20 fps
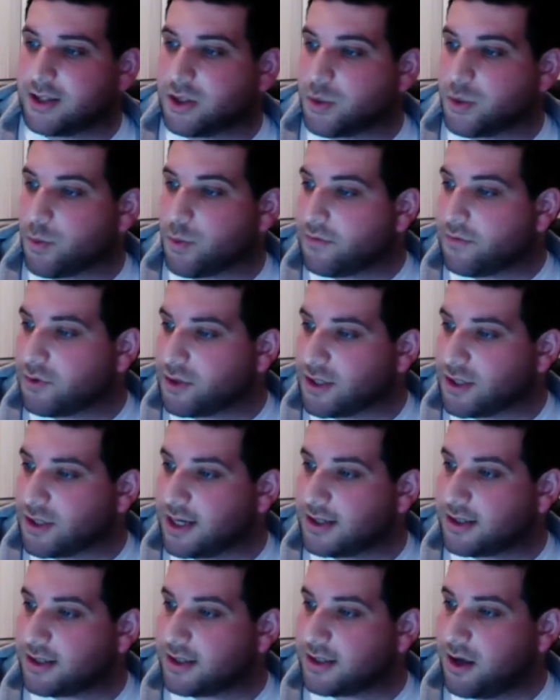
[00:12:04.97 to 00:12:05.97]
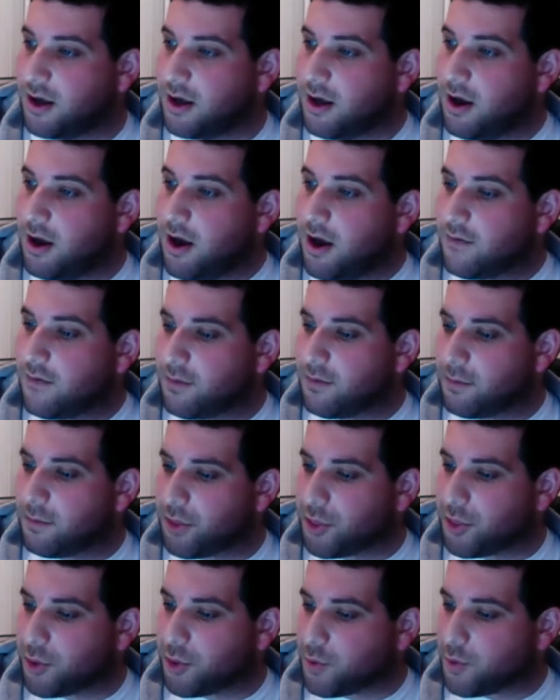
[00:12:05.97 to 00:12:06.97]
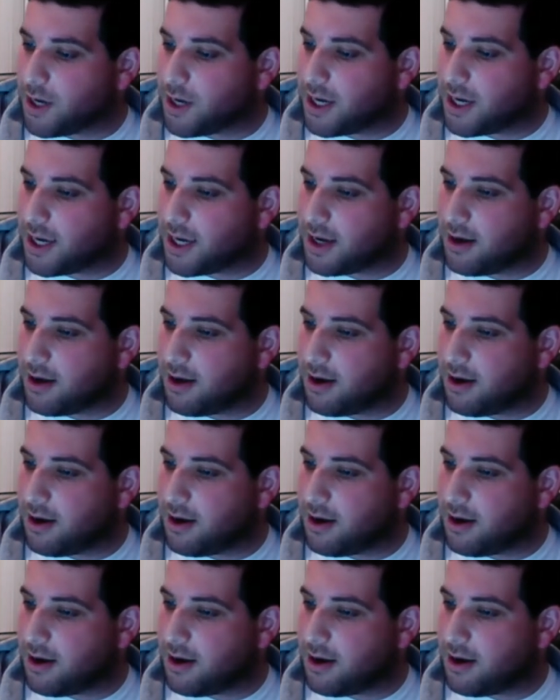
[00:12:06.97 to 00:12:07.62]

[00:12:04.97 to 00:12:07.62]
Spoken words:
3 for 6 from 3. It